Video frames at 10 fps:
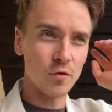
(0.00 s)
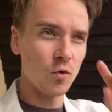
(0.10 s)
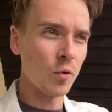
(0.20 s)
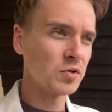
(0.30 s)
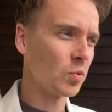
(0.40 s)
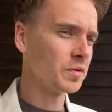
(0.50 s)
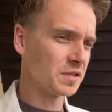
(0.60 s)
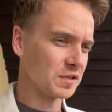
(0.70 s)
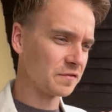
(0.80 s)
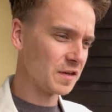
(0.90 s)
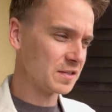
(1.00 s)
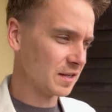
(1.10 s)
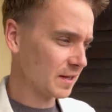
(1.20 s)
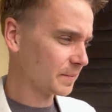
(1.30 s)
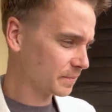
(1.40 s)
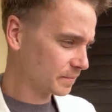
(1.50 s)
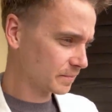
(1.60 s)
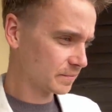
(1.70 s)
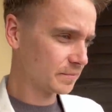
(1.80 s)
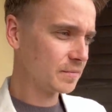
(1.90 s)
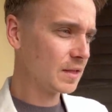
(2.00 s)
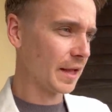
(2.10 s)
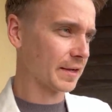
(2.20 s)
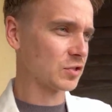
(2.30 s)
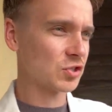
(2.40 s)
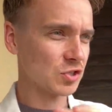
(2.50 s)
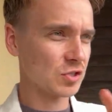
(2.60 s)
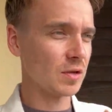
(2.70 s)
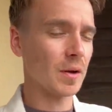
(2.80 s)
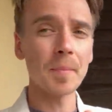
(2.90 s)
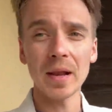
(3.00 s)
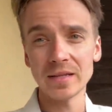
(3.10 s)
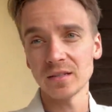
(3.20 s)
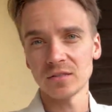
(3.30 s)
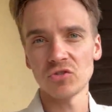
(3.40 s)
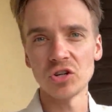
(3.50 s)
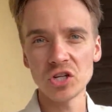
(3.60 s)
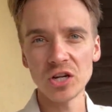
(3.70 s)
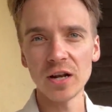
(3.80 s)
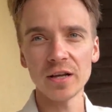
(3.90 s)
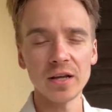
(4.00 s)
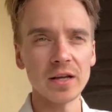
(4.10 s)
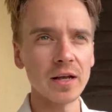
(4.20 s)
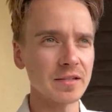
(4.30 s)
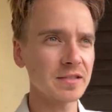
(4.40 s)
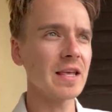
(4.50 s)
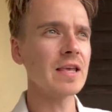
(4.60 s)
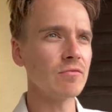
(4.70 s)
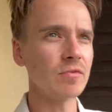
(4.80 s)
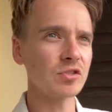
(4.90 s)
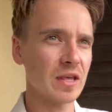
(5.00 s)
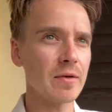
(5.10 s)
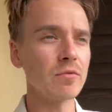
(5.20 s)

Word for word: always wanted to visit like a, a place that's traditionally like a, a ski ski